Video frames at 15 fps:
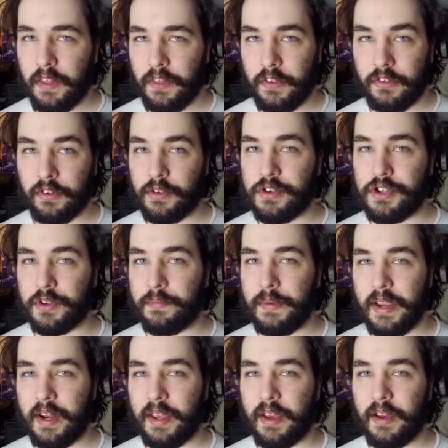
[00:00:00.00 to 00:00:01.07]
the social
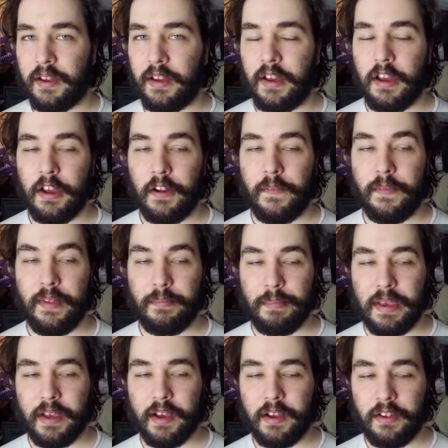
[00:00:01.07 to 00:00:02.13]
media.
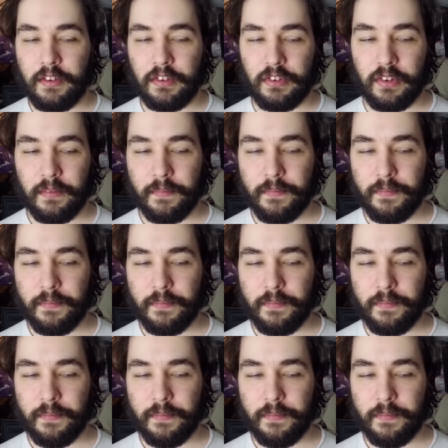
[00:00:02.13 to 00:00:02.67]
Because